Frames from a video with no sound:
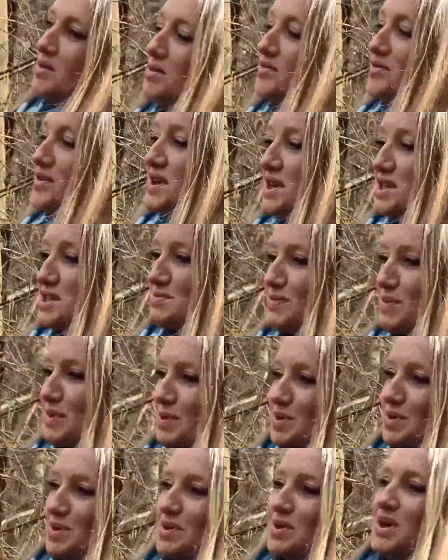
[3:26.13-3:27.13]
off and
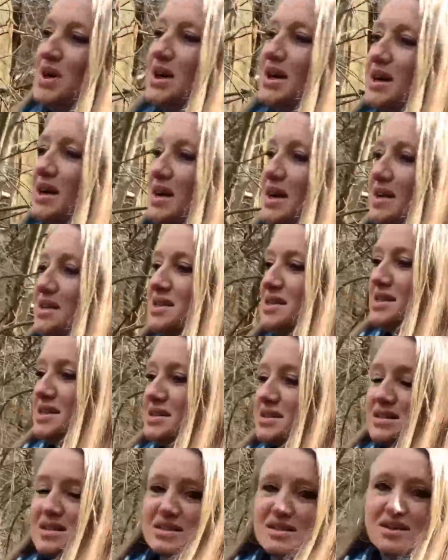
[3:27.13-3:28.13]
explore. And she
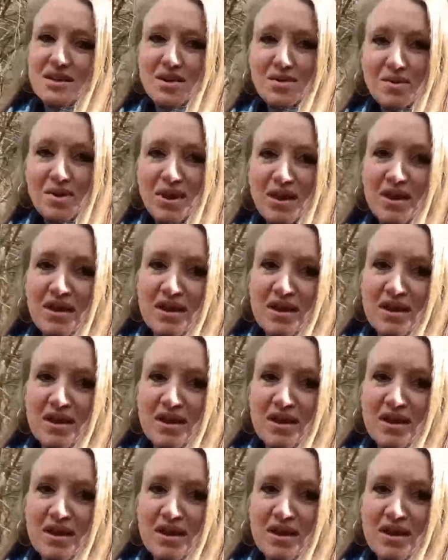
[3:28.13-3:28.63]
does this a lot with her